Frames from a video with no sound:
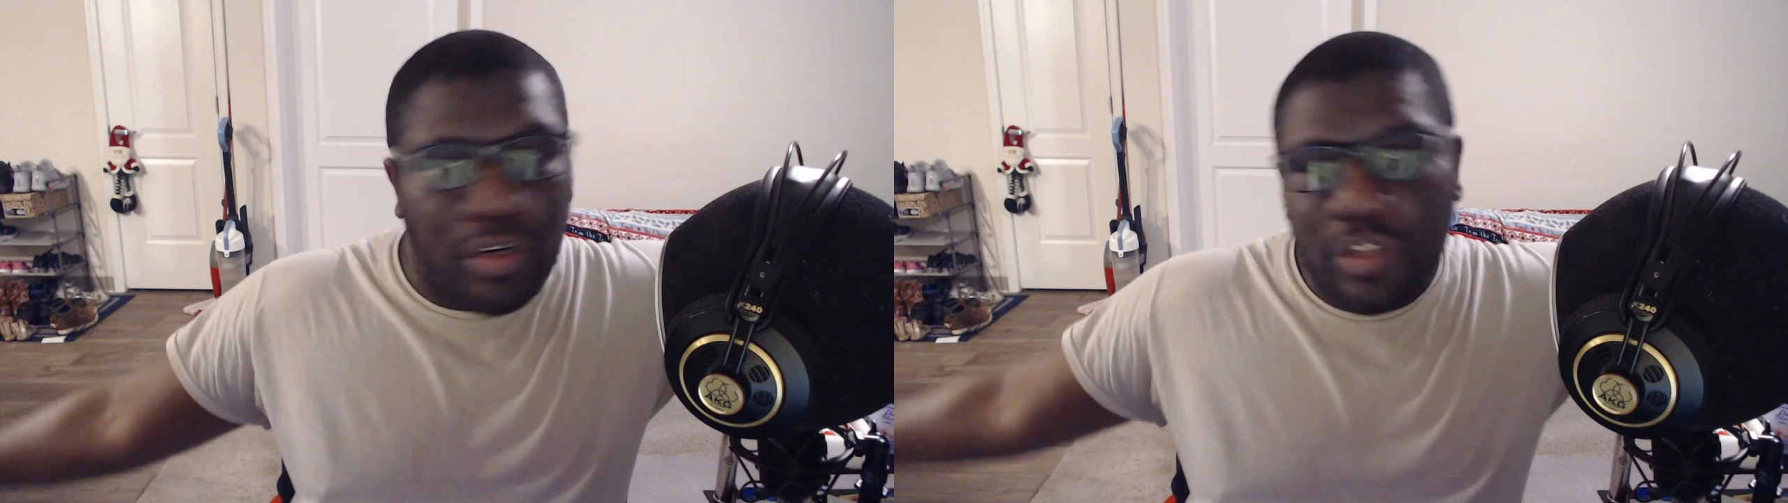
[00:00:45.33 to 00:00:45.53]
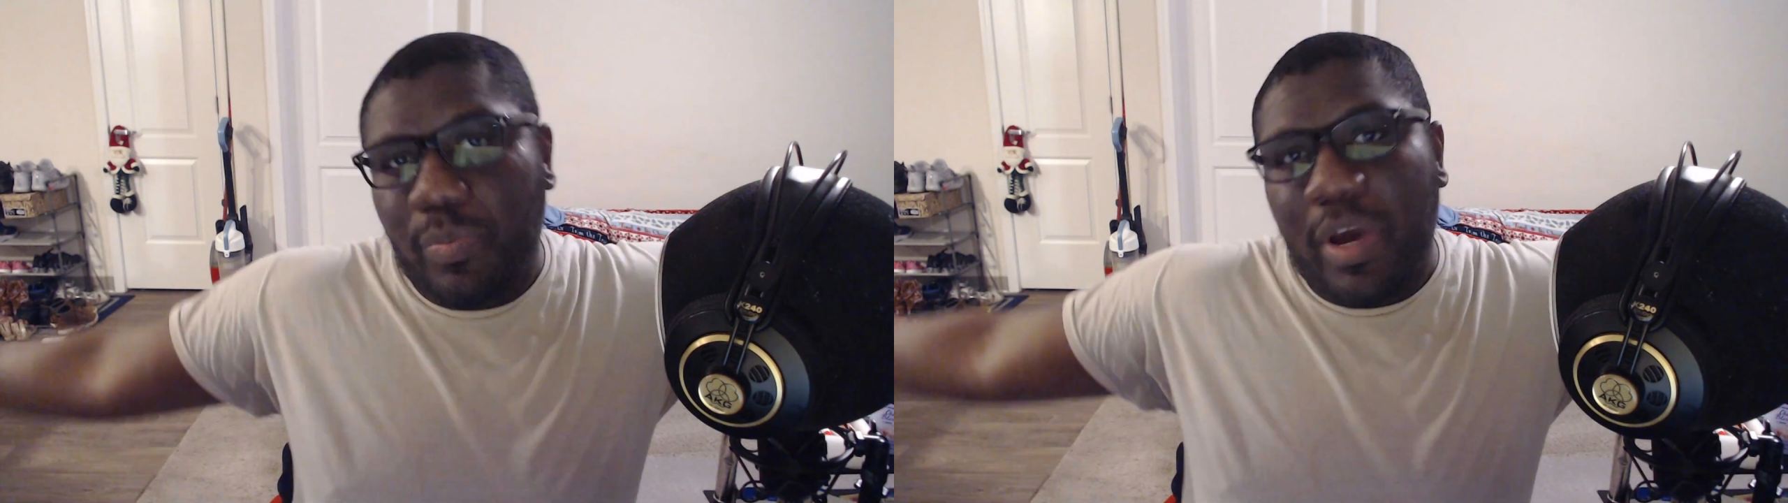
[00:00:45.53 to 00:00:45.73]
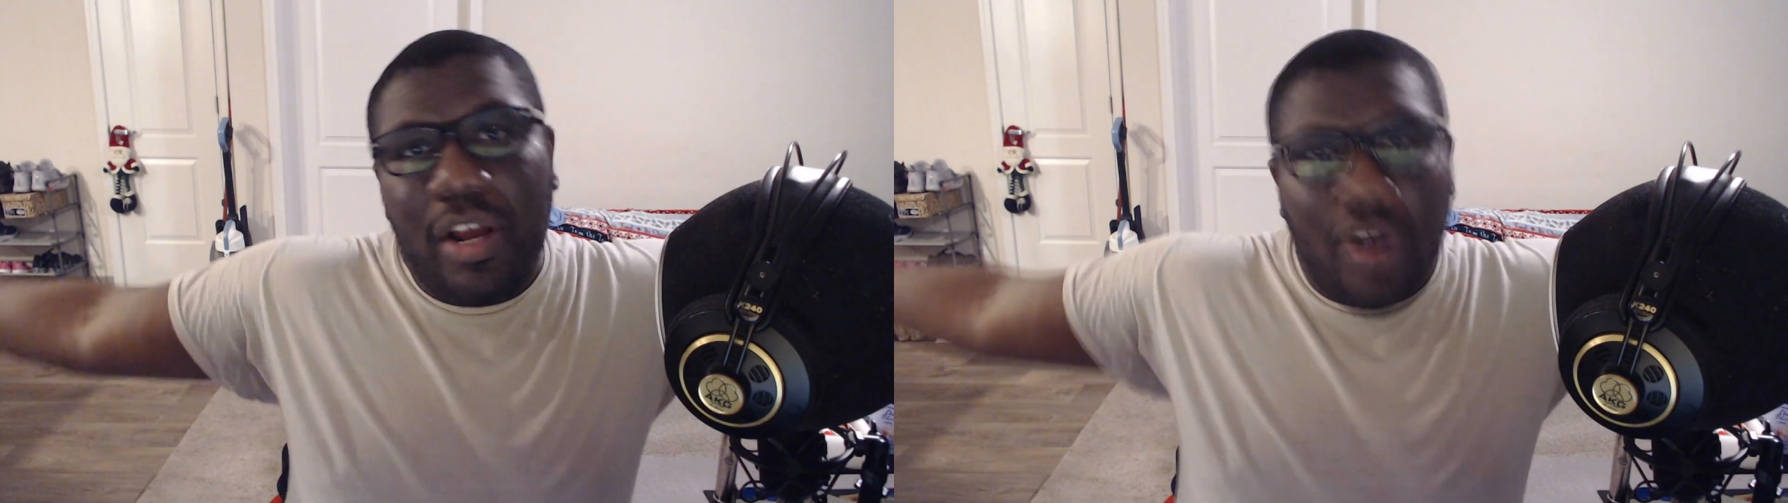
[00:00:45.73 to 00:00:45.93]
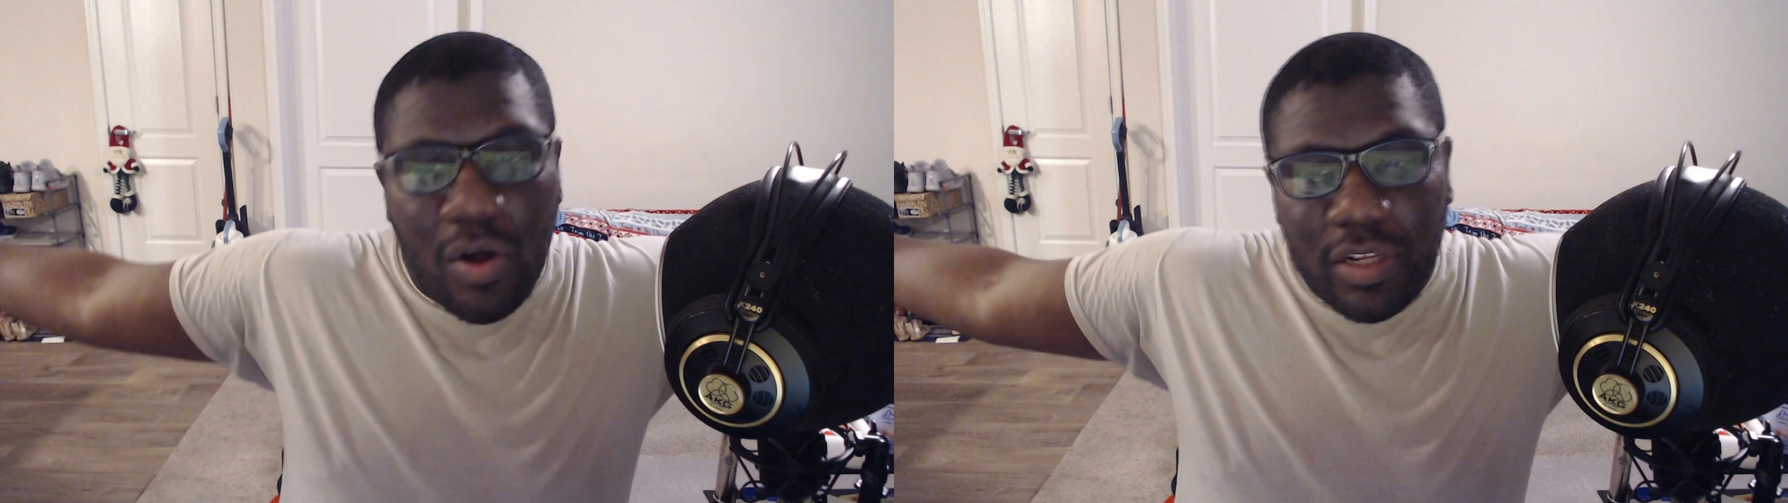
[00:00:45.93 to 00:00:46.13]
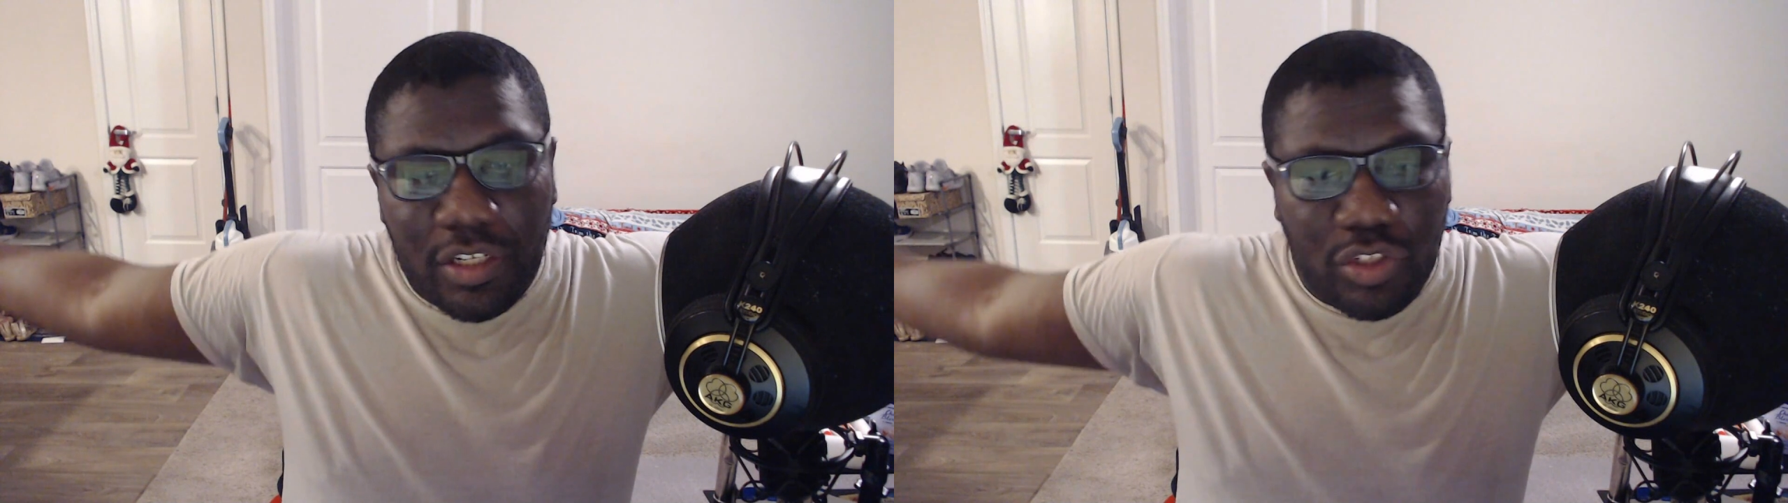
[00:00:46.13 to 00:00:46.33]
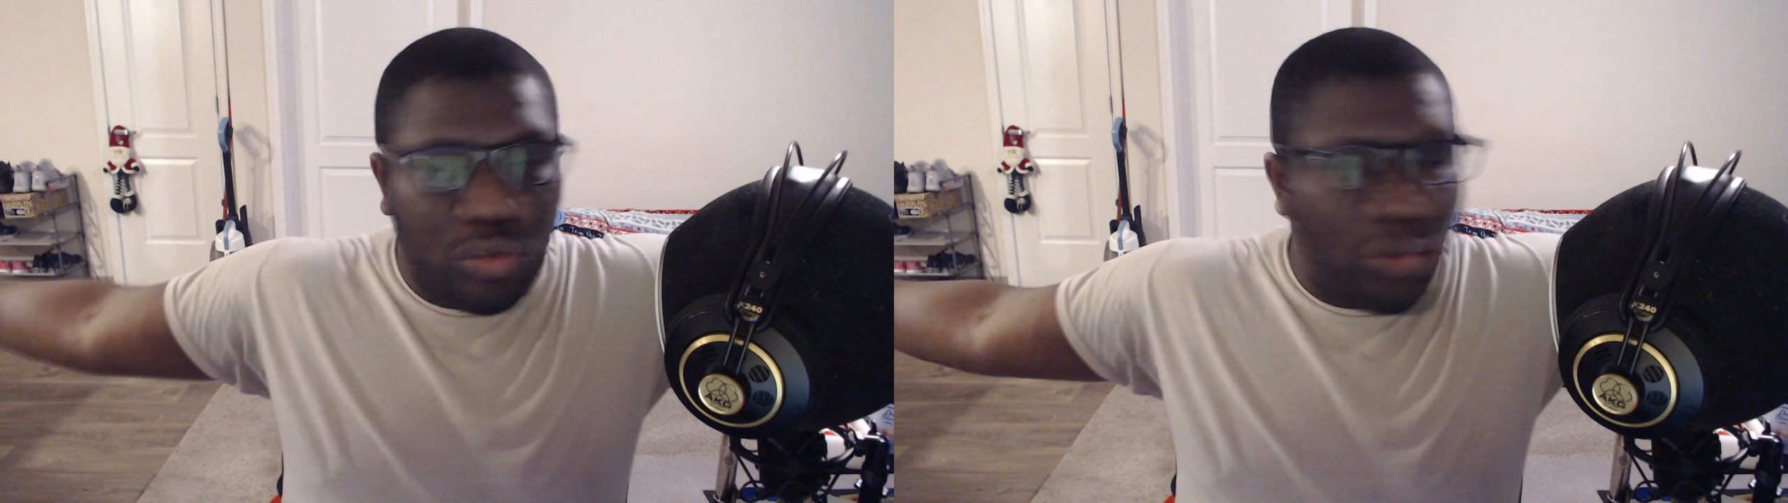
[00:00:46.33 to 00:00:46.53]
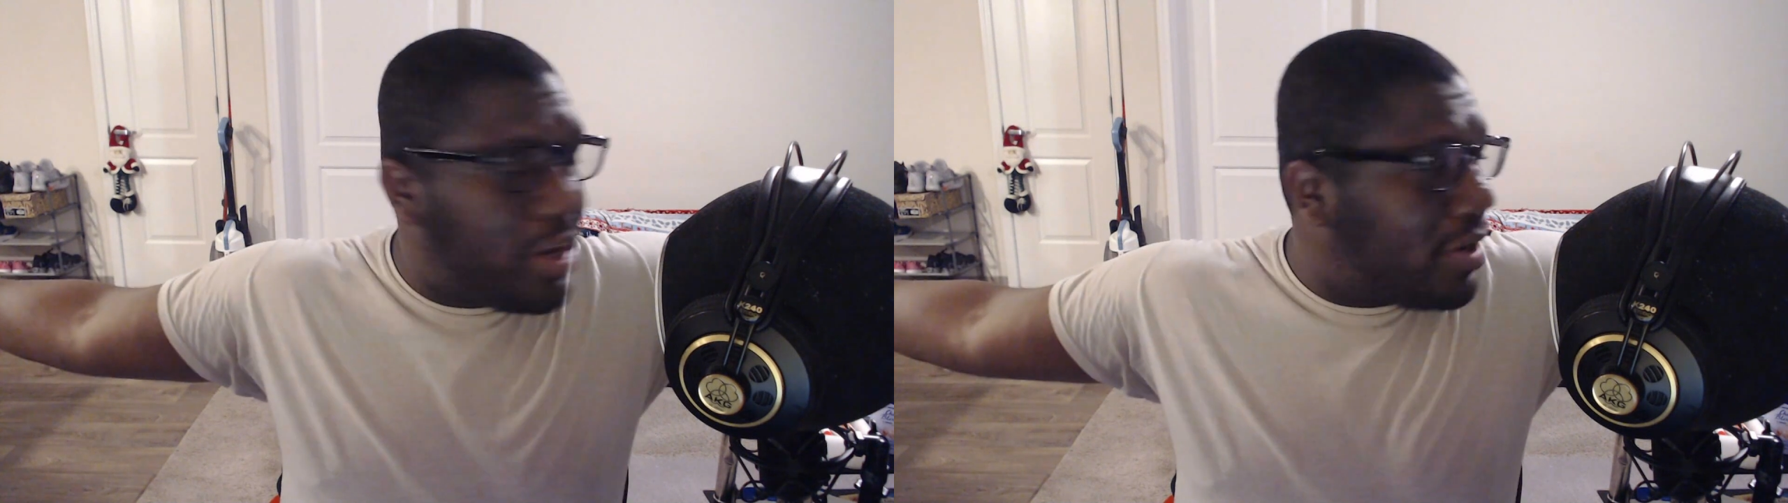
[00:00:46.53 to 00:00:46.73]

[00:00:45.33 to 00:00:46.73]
despite I call it a studio.